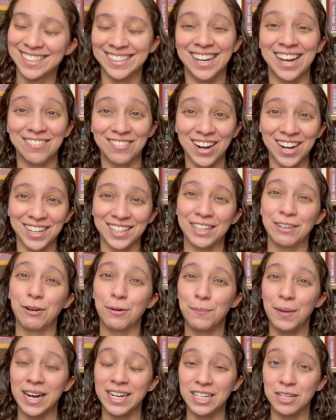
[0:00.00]
ironically
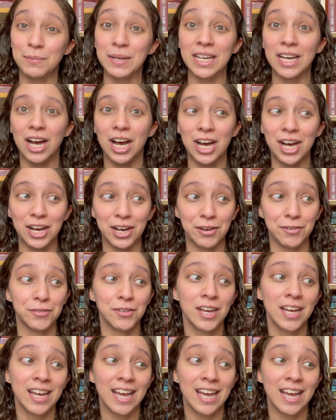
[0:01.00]
reminded me of